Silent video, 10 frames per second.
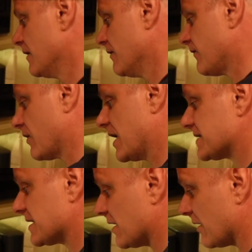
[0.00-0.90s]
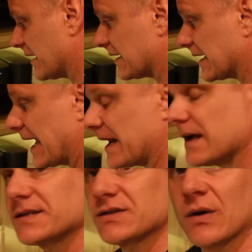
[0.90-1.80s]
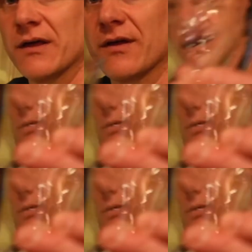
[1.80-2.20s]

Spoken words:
for us here in Atlanta. So I thought I